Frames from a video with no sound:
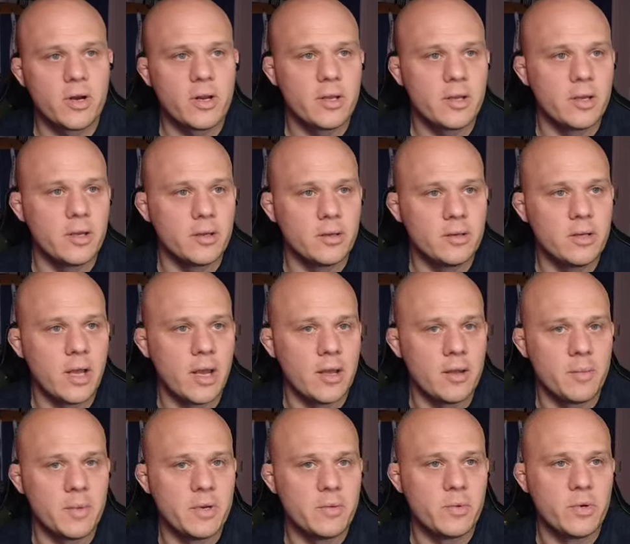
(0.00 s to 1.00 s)
get
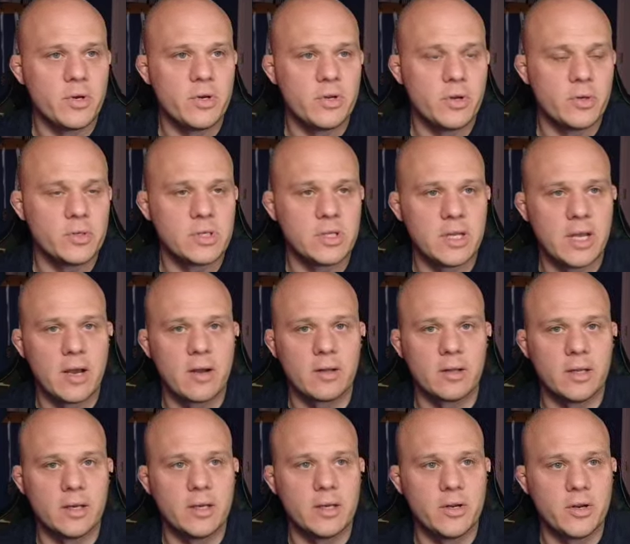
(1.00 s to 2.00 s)
I mean, when you're dosing the
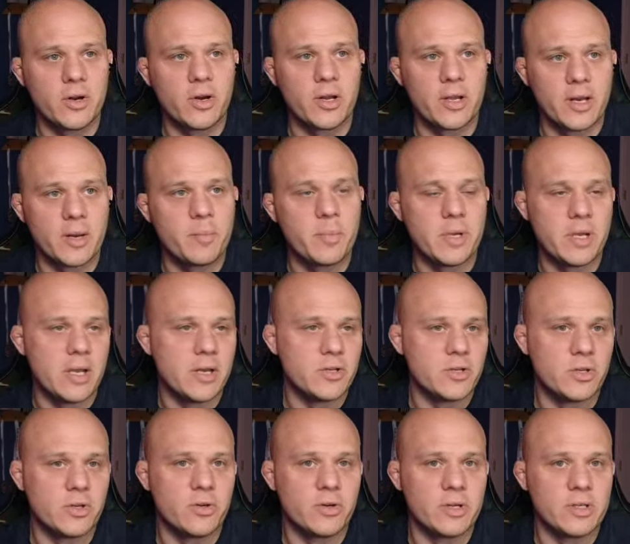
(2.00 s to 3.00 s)
alkalinity, you're gonna get a
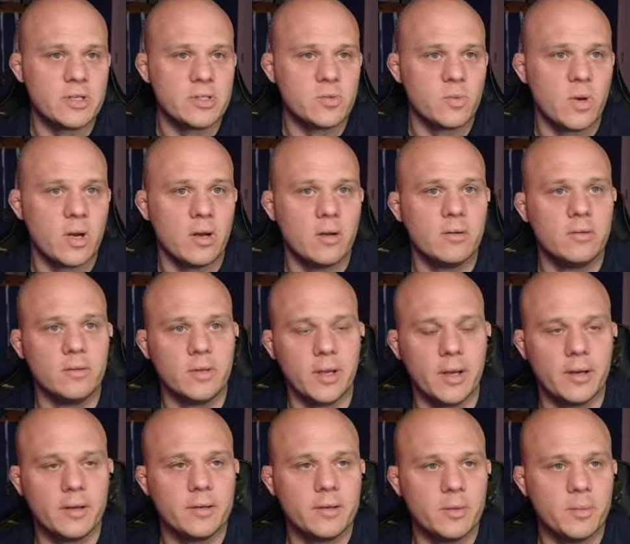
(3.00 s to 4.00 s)
pH increase as well.
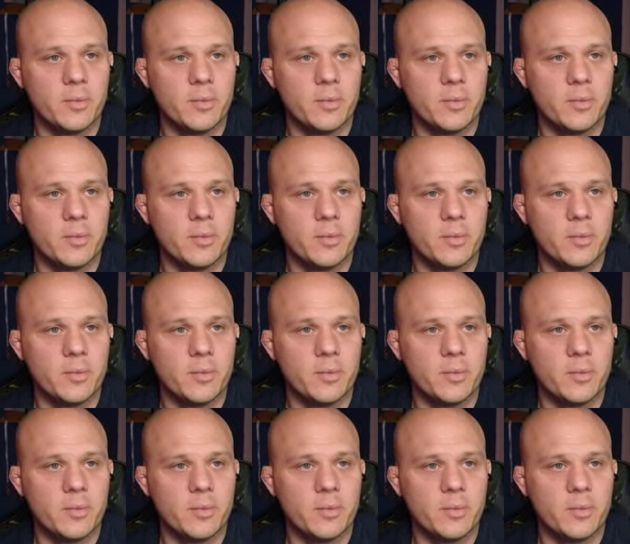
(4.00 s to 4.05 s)
Yeah, you'll be